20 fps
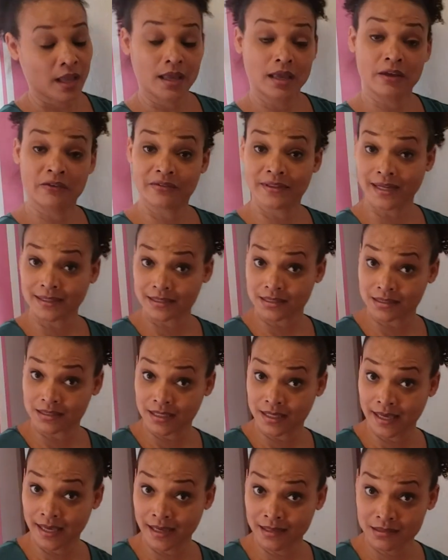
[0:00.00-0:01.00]
If that is the
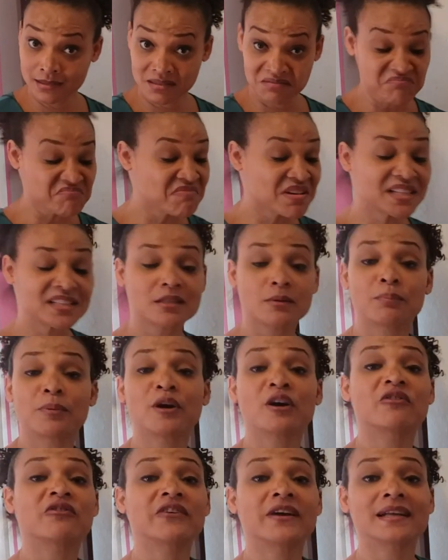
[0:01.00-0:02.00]
case, it's the
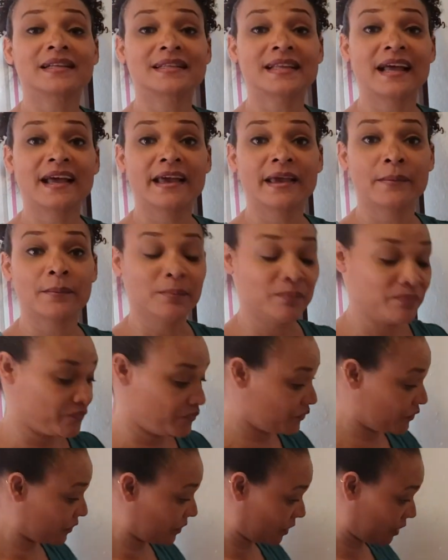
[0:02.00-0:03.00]
perfect time
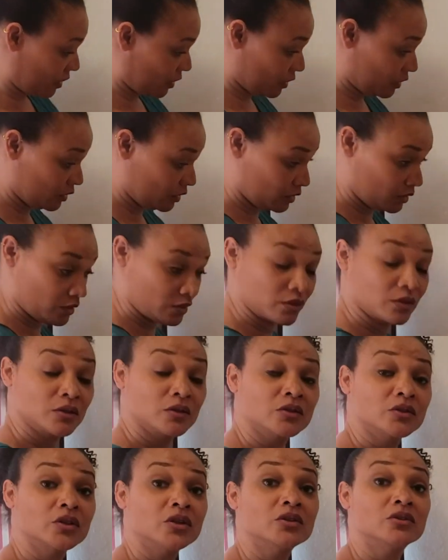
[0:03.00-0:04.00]

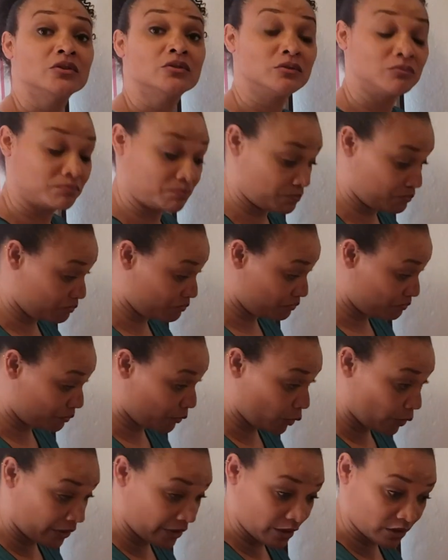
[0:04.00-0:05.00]
to
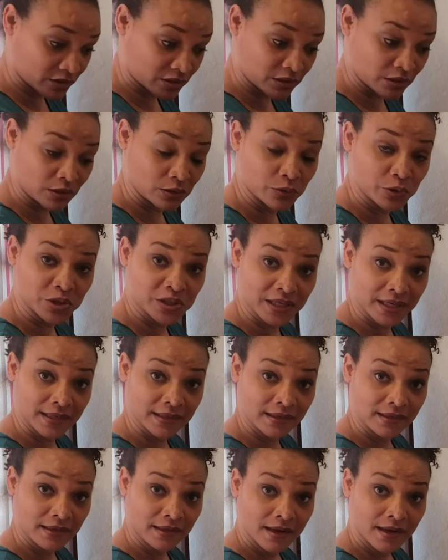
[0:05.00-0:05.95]
pour your solution.